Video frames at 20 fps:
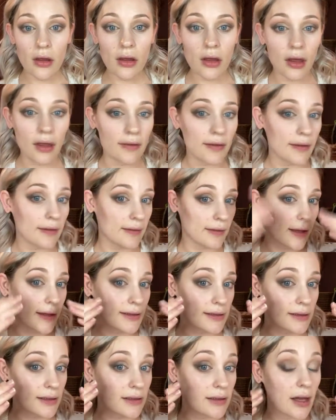And then
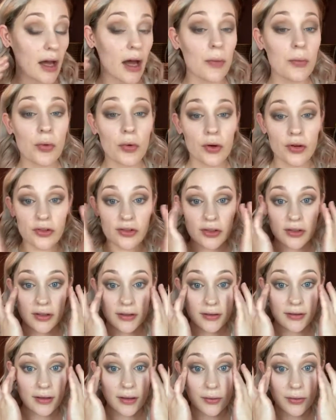that's the top
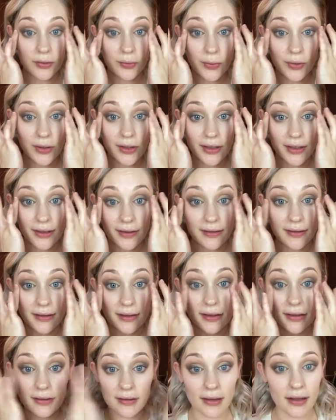portion. That was pretty
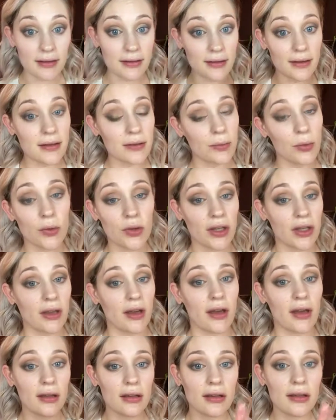easy. That's the smoky
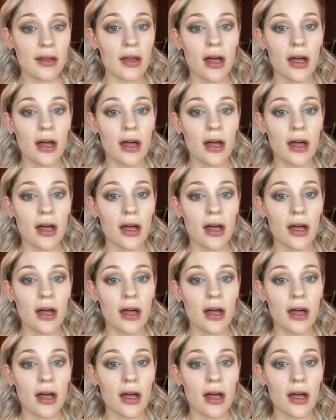eye.